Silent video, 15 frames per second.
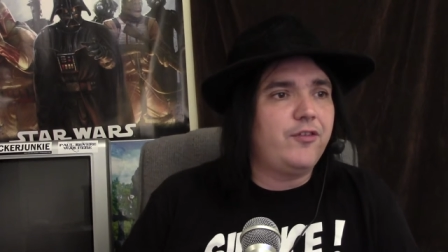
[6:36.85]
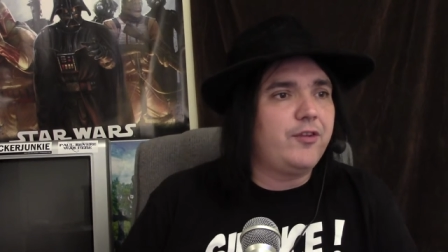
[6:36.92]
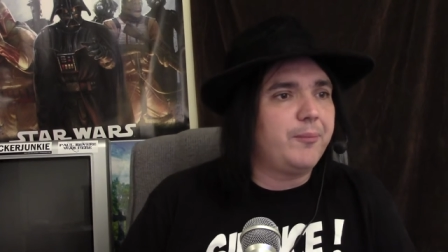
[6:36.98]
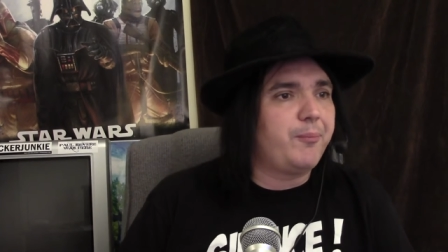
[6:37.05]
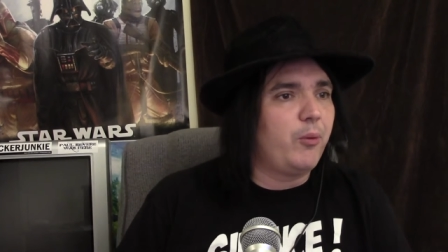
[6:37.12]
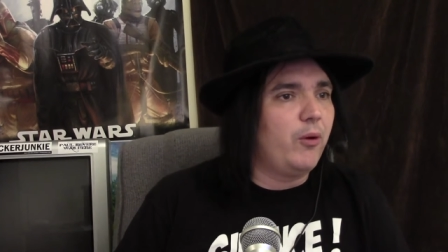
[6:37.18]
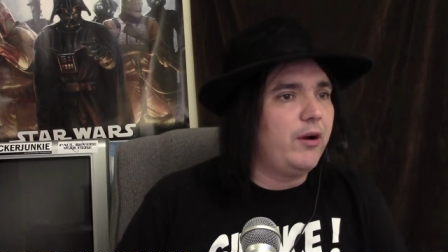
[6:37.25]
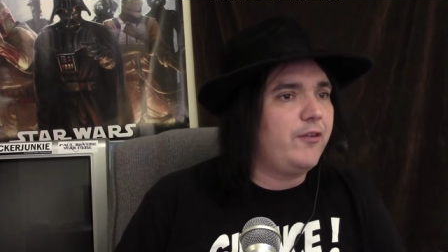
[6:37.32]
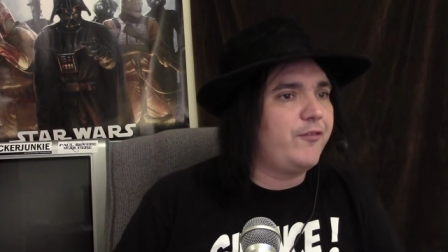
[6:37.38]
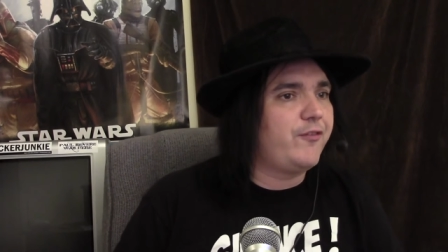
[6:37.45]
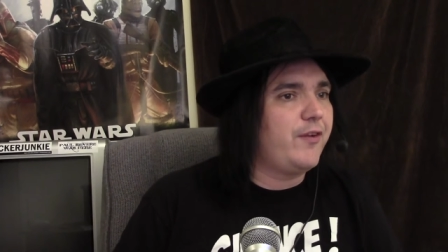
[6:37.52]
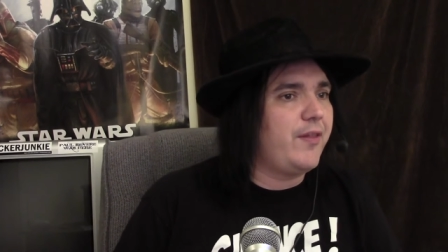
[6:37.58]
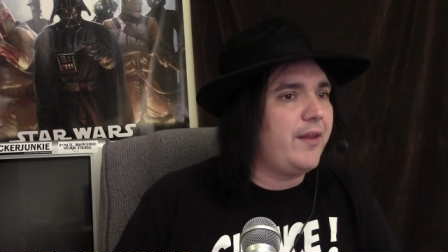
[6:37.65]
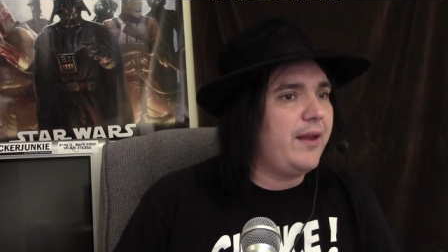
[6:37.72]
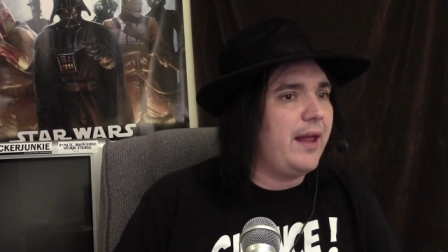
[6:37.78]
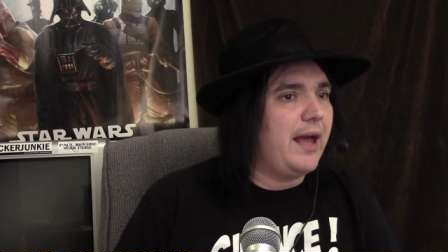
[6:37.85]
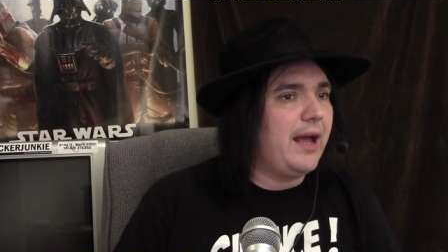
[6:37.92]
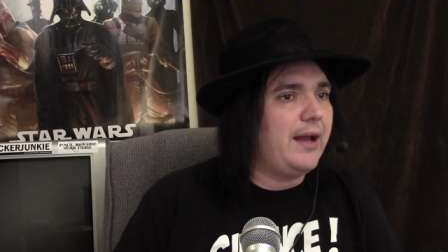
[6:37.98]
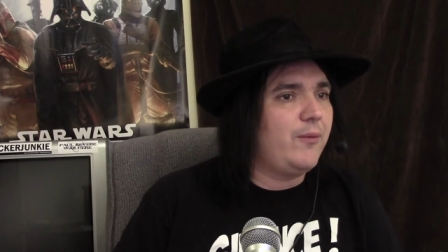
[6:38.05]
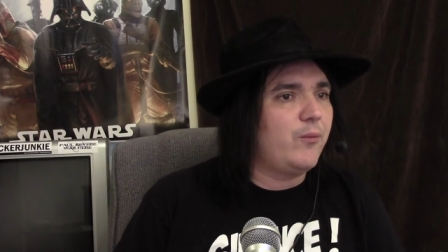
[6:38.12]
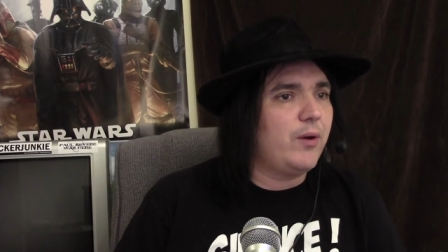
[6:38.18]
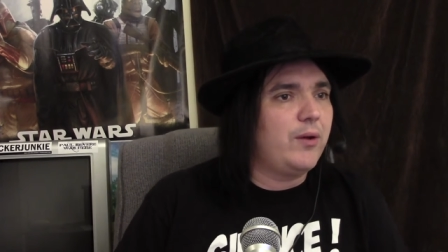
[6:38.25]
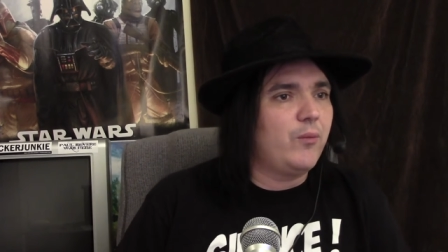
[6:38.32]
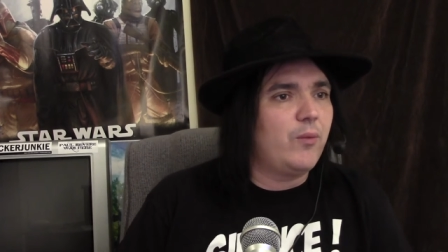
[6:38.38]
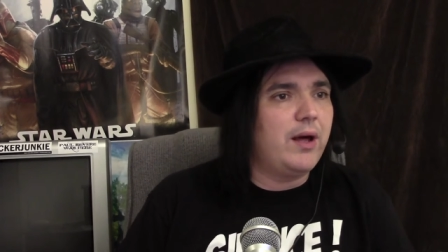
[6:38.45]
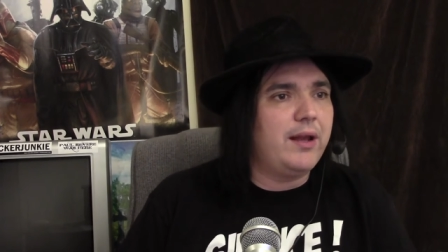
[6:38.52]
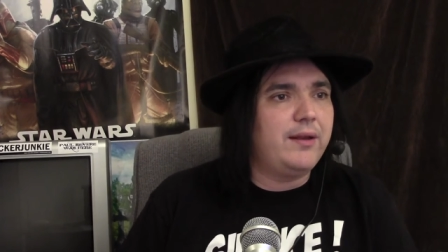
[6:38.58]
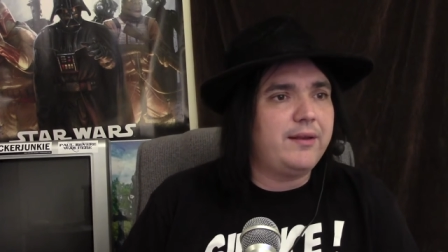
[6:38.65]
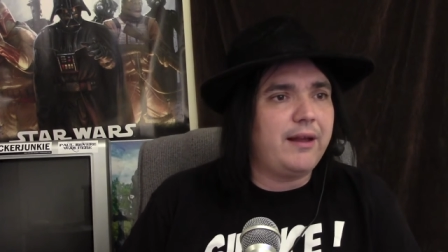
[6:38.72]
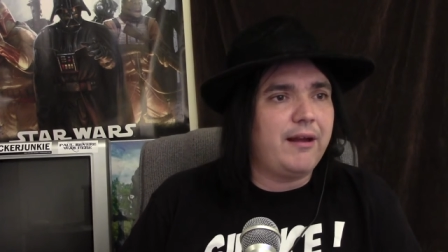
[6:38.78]
support for the nine
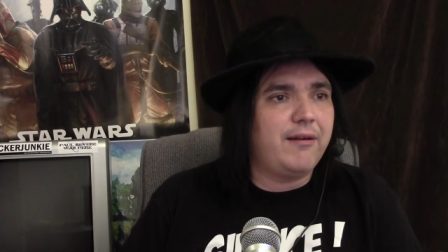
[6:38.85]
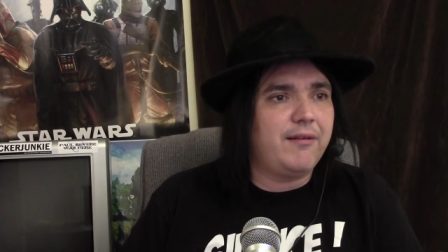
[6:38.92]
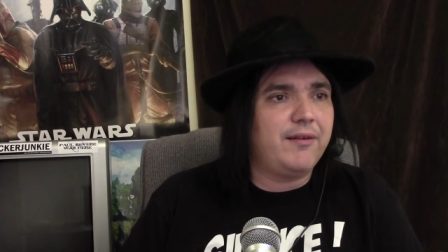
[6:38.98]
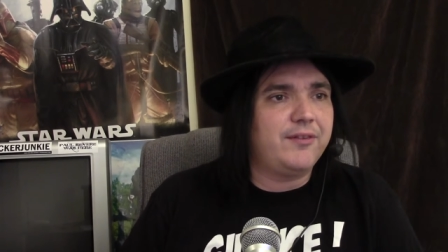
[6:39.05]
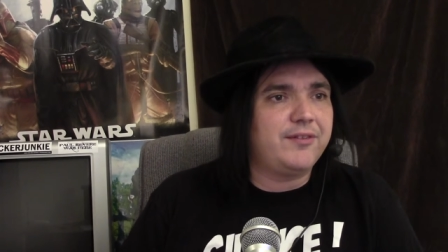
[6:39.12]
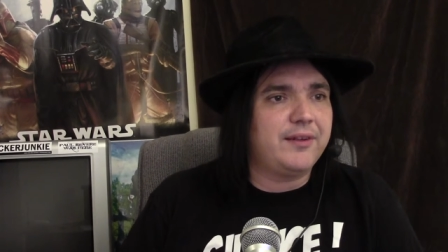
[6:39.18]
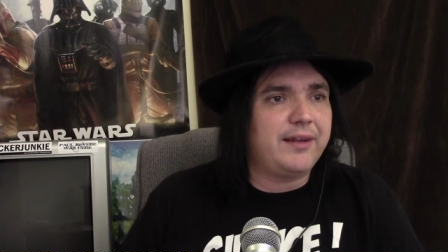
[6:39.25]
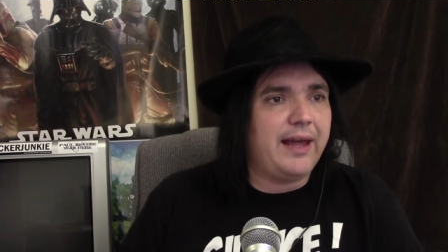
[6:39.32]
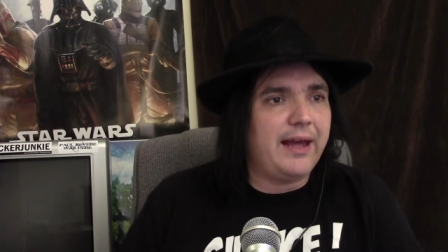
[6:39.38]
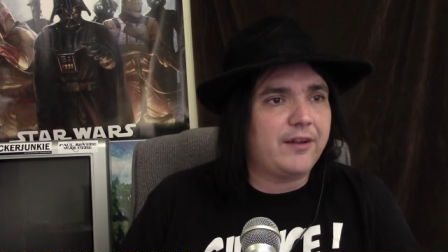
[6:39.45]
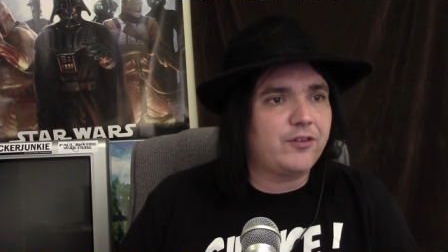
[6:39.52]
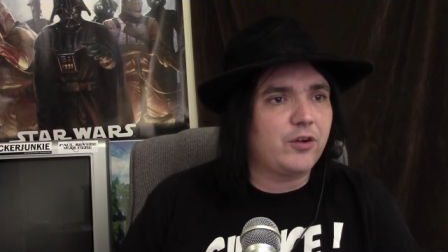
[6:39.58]
eleven terrorist attacks,